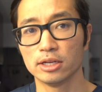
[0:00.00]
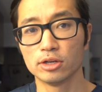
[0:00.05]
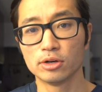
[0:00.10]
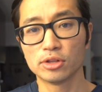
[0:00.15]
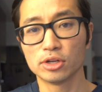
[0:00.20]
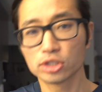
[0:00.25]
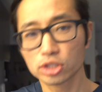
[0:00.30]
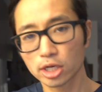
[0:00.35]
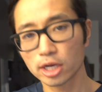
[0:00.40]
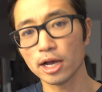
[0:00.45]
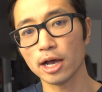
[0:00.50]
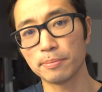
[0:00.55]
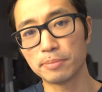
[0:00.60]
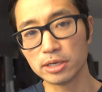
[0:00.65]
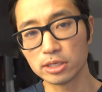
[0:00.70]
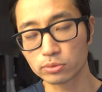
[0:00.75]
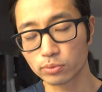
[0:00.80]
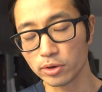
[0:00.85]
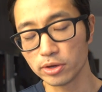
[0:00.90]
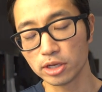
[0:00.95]
you know, there's
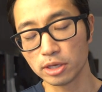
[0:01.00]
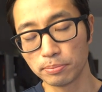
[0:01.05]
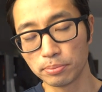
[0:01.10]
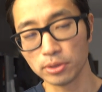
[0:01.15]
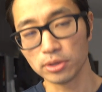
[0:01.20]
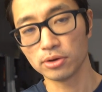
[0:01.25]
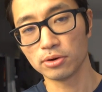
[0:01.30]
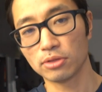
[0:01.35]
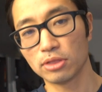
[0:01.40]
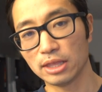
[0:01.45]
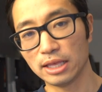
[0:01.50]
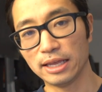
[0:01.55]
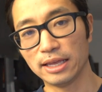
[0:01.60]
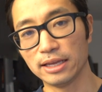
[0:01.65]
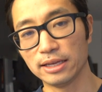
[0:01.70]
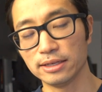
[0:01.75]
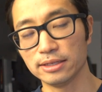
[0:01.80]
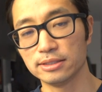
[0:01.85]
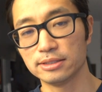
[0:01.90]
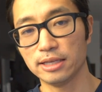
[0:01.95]
cubbies where you could put your
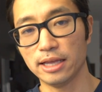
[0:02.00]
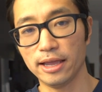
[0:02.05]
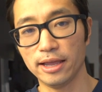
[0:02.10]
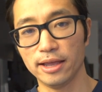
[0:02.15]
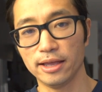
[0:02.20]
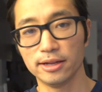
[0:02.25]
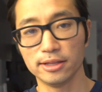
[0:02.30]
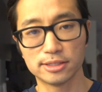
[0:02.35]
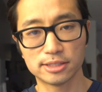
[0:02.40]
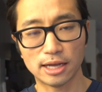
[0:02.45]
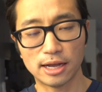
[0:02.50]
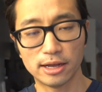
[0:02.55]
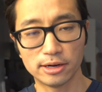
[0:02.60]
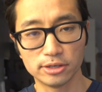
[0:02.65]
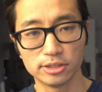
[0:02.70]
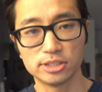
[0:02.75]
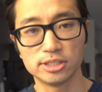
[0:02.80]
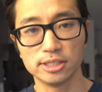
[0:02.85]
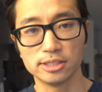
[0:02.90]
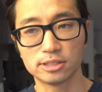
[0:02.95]
things, and it's
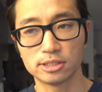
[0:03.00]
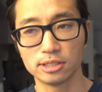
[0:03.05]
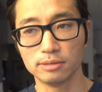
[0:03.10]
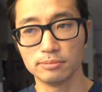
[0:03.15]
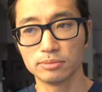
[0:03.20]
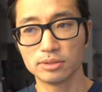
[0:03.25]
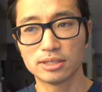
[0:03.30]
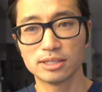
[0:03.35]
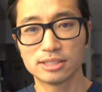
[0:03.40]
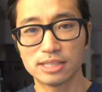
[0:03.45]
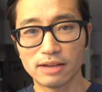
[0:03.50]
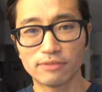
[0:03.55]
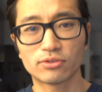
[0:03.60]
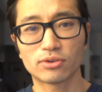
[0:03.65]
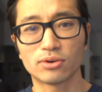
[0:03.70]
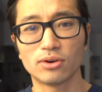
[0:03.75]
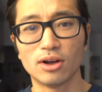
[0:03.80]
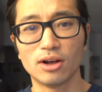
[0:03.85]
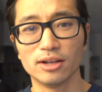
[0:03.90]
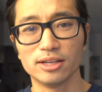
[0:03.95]
honor system because,
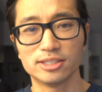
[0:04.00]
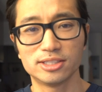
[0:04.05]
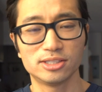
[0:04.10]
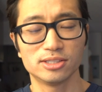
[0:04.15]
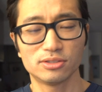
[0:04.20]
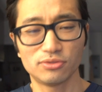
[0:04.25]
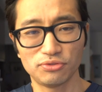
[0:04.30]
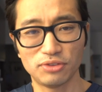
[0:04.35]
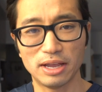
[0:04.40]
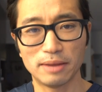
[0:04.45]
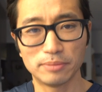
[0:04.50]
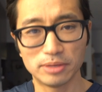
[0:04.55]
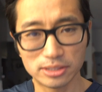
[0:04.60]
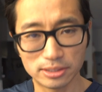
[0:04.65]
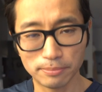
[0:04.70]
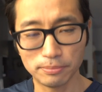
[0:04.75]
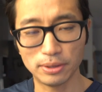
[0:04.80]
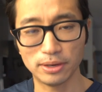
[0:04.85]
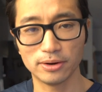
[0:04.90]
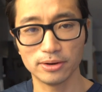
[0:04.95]
after all, it's just
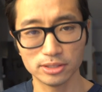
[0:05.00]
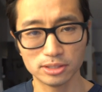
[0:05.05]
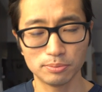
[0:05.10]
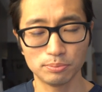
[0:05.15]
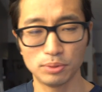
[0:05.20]
families and parents,